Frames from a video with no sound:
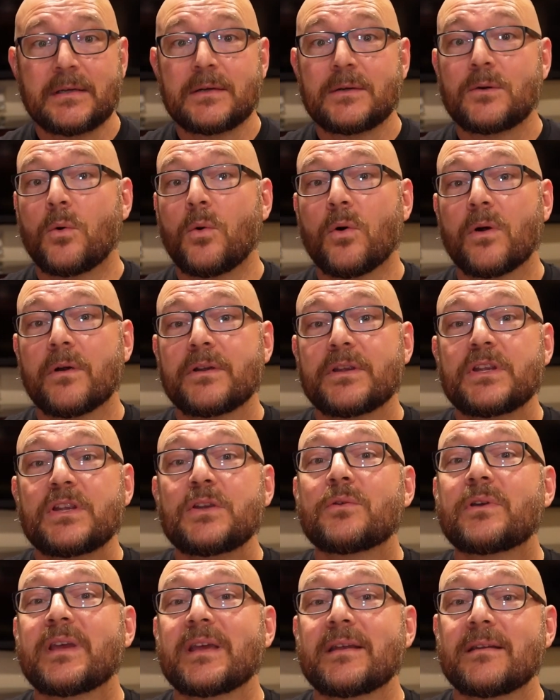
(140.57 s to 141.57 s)
Or
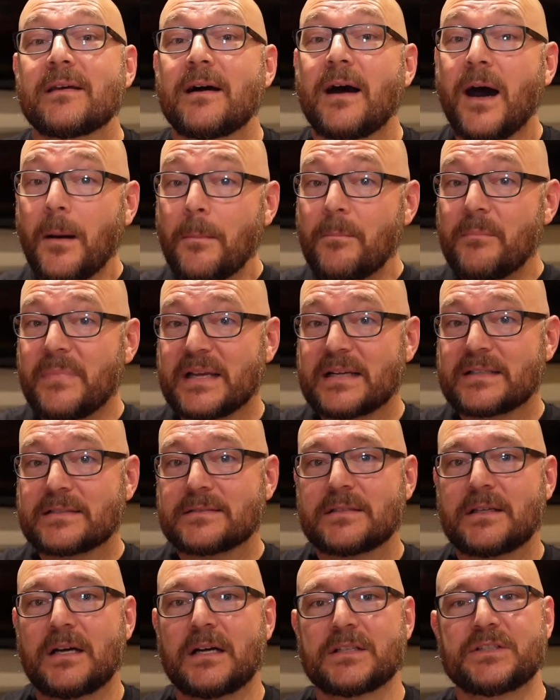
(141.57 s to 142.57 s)
you can
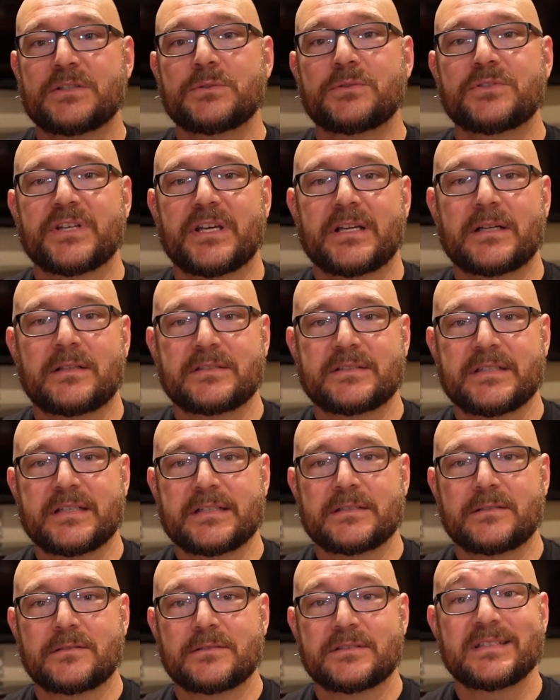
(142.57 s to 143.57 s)
upmix a 2-channel
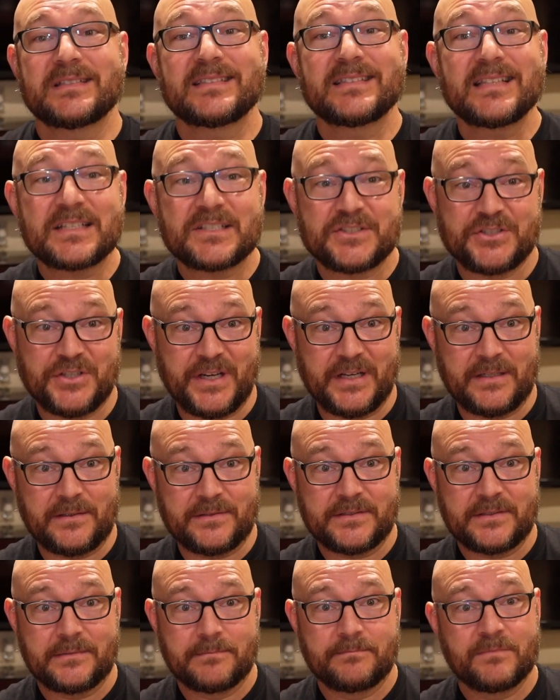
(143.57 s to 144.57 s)
signal to 6
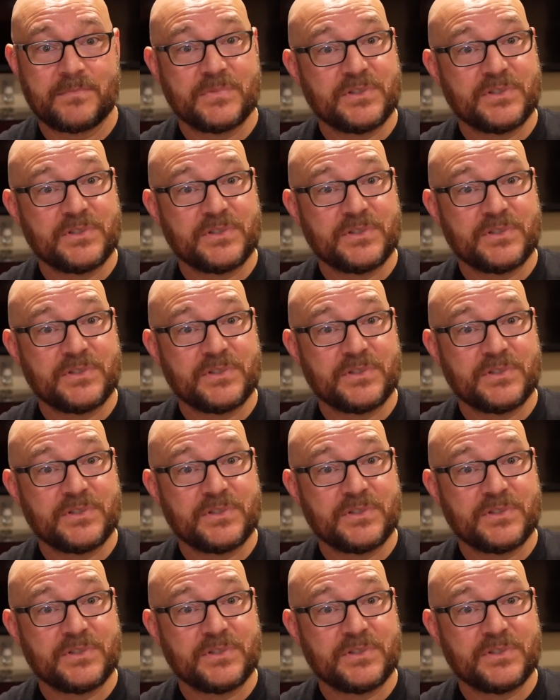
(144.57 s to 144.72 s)
channels.